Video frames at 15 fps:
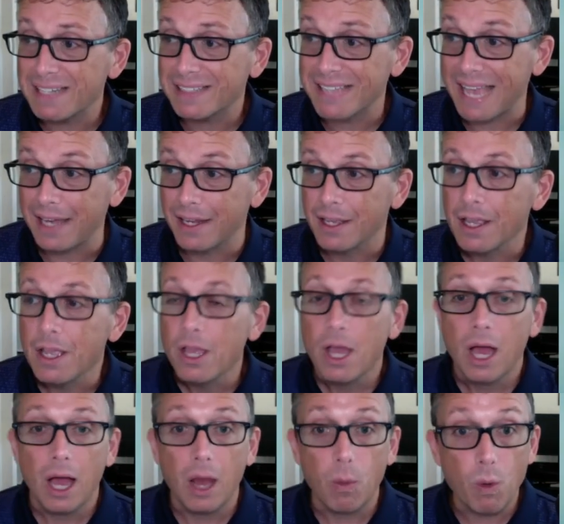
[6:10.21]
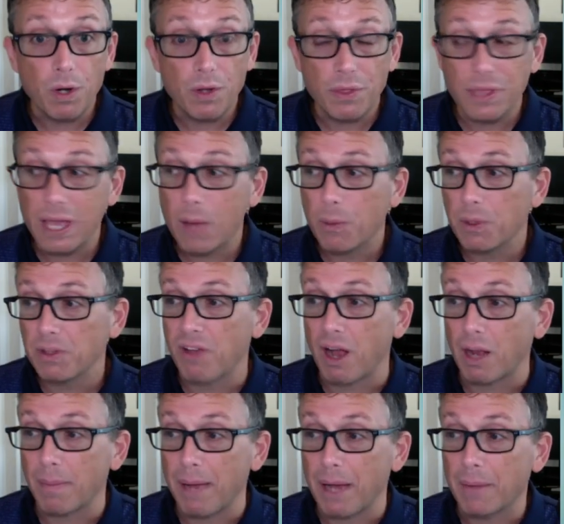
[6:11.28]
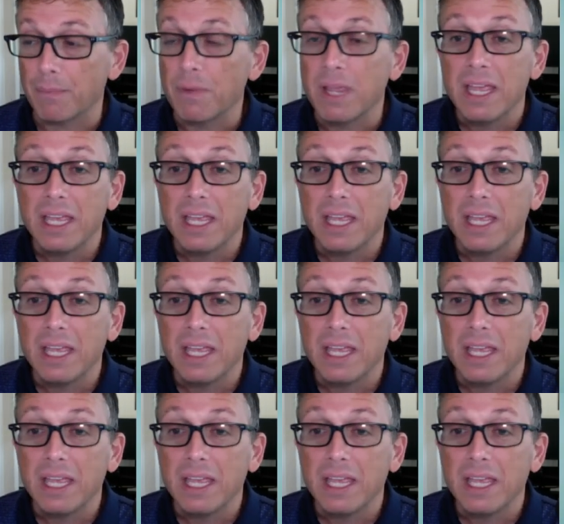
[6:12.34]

said, one other thing I wanted to talk about.